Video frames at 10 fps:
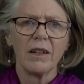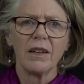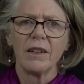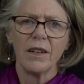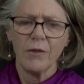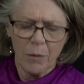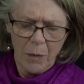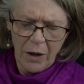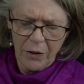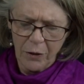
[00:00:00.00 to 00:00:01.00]
"Never
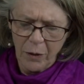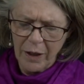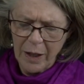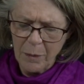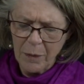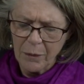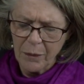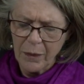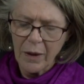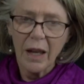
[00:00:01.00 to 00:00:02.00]
mind who I am,
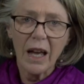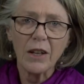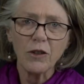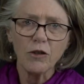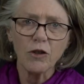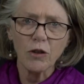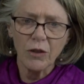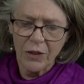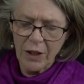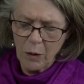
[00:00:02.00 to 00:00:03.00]
and don't
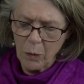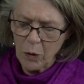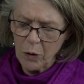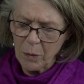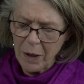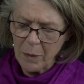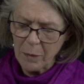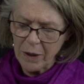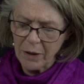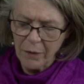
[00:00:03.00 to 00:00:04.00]
say a word about
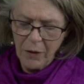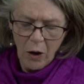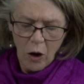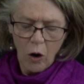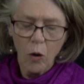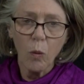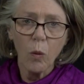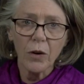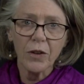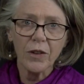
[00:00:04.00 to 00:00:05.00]
me or
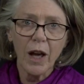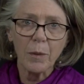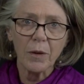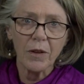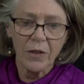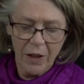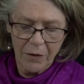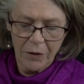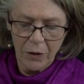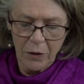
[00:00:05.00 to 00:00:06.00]
what has happened this
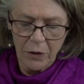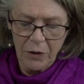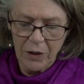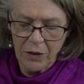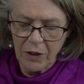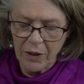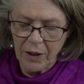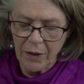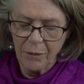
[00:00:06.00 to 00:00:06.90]
afternoon," said Chinky.